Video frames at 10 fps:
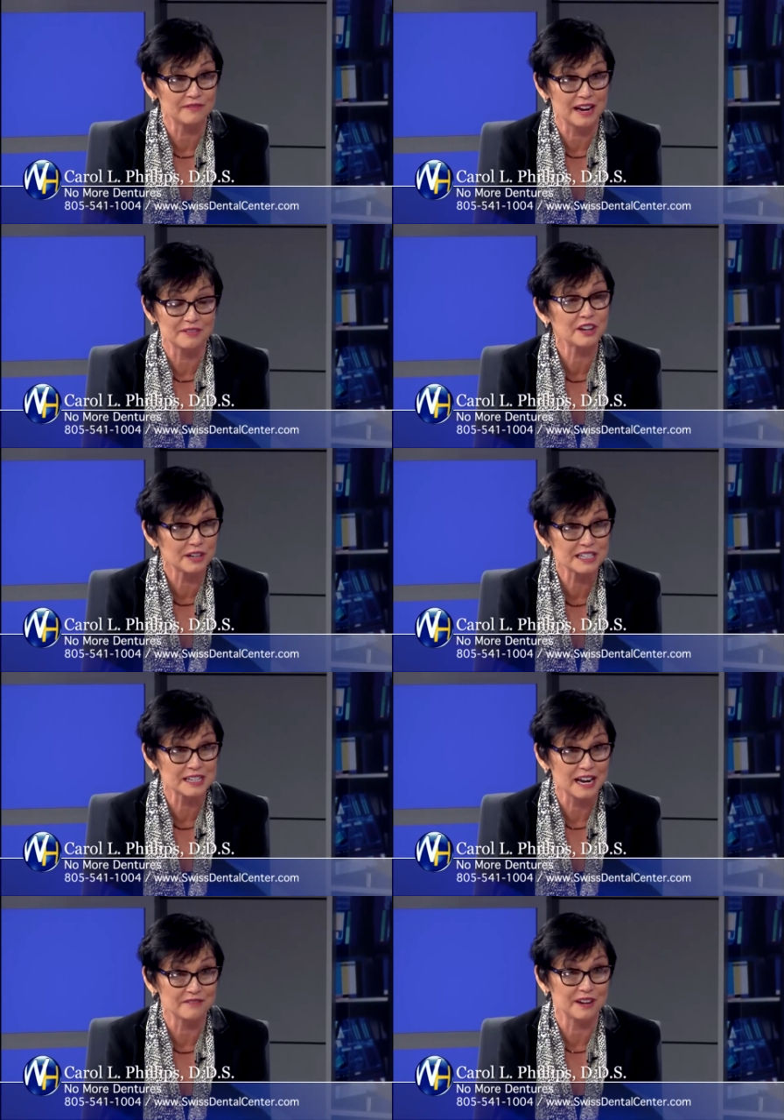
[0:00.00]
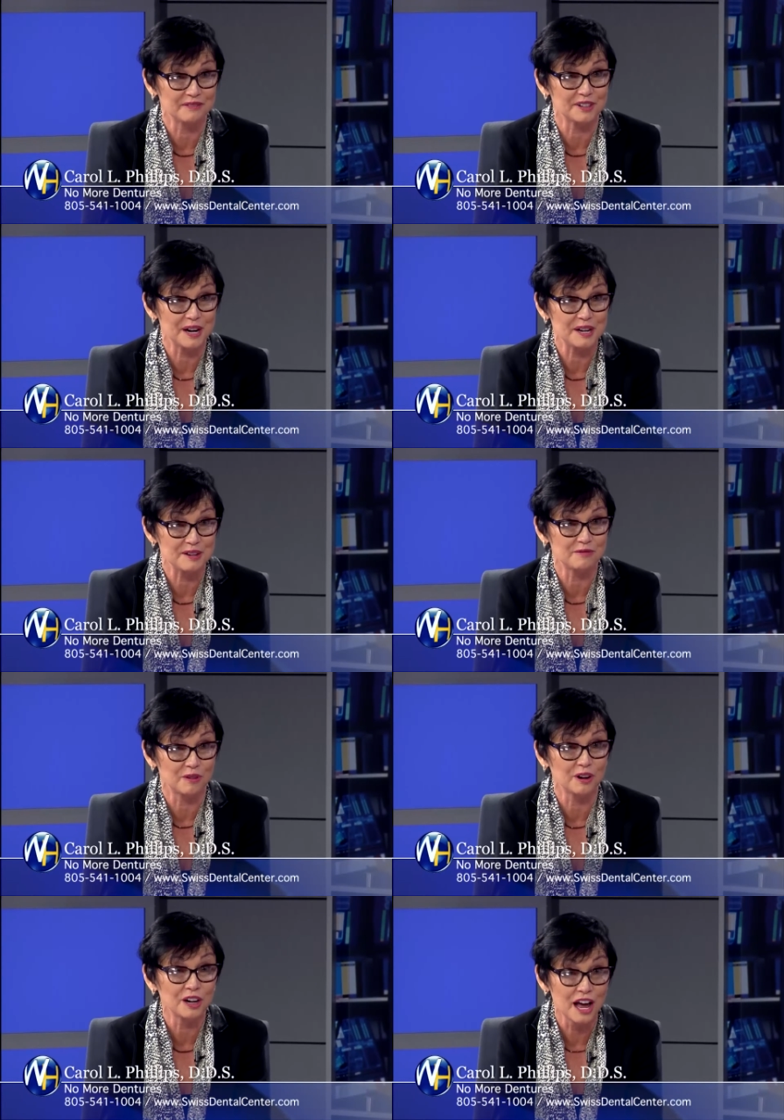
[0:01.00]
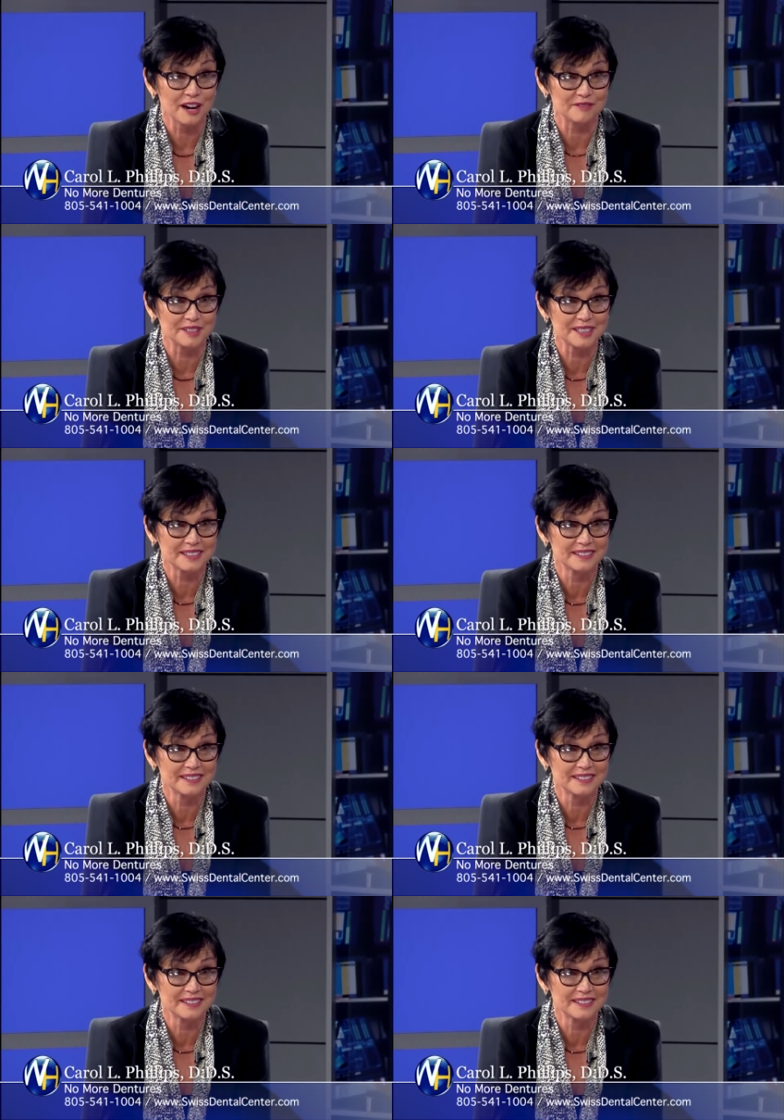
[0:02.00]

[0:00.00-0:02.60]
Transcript: After, there is life after 84, a lot of it.